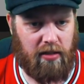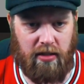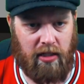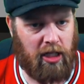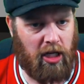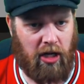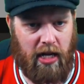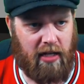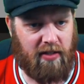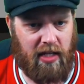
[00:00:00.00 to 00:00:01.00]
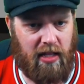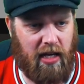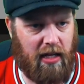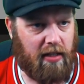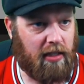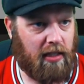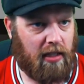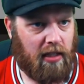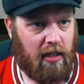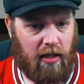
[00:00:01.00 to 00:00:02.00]
Not us either.
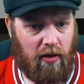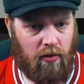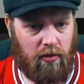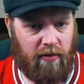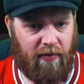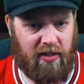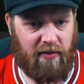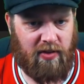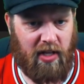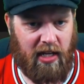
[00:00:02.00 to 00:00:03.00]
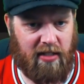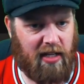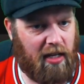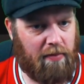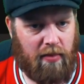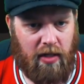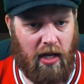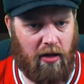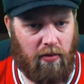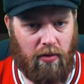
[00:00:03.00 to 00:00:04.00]
All defensive second team.
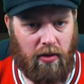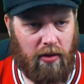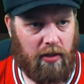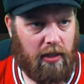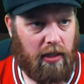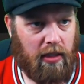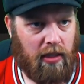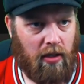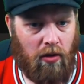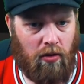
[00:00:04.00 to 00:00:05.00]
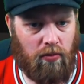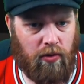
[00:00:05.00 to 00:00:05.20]
No. All